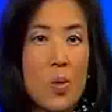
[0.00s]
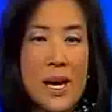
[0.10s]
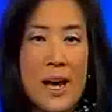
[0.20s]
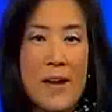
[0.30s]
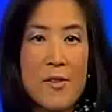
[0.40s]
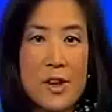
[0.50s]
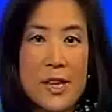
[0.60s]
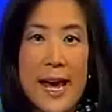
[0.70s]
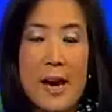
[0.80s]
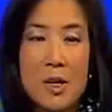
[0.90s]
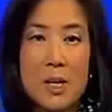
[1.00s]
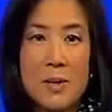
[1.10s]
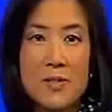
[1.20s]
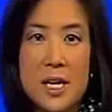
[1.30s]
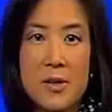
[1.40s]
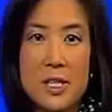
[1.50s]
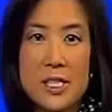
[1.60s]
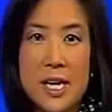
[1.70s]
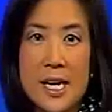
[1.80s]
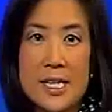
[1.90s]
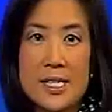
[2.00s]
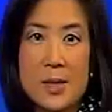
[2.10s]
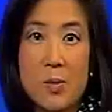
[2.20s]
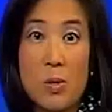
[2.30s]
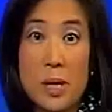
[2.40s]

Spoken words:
Well, whatever the outcome of Terry's case,